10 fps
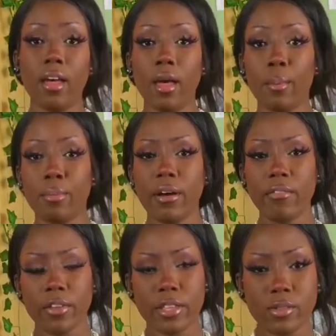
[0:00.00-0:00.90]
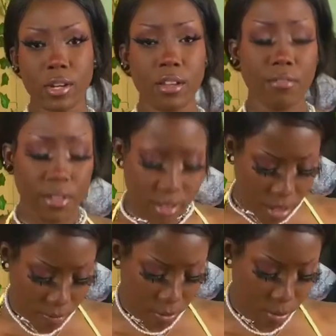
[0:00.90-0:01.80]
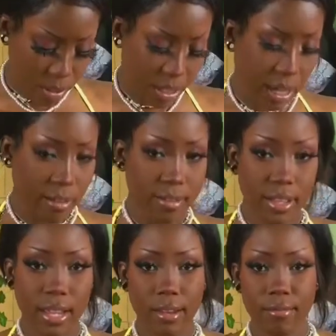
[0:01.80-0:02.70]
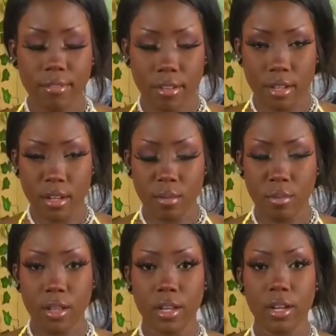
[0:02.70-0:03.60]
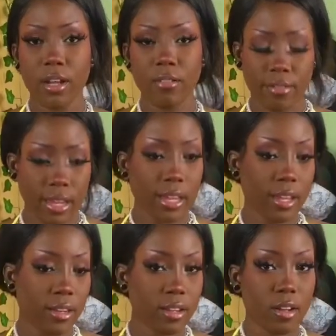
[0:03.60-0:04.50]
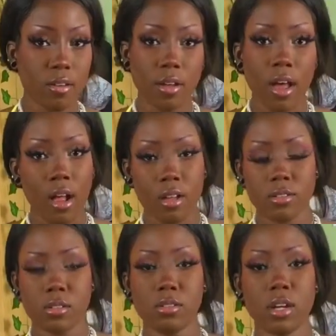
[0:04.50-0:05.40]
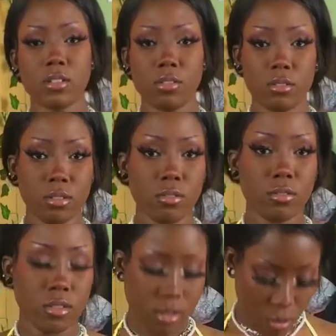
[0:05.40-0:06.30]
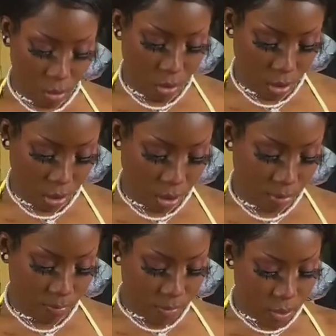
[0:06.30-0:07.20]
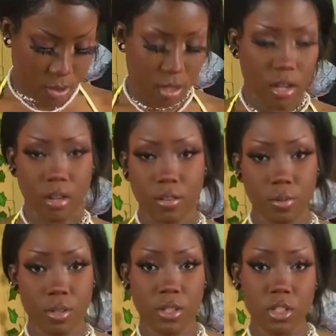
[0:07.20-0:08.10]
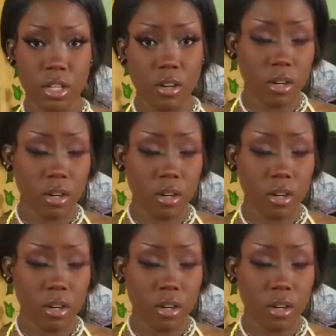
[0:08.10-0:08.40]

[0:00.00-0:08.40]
But for this one, it fits comfortably. I feel like I'm filling it up well enough, and you know, also not too loose or just uncomfortable in general.